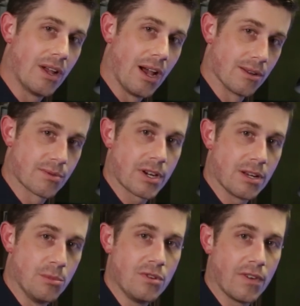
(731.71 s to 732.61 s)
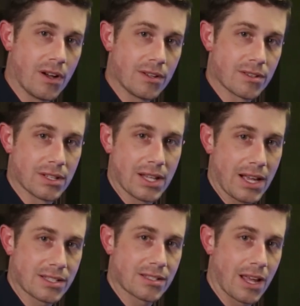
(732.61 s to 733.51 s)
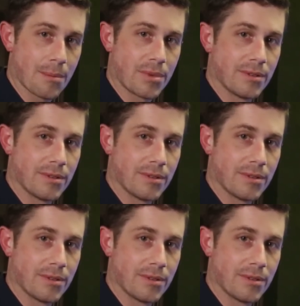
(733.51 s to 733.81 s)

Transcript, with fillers: I was ready to move on to the last step.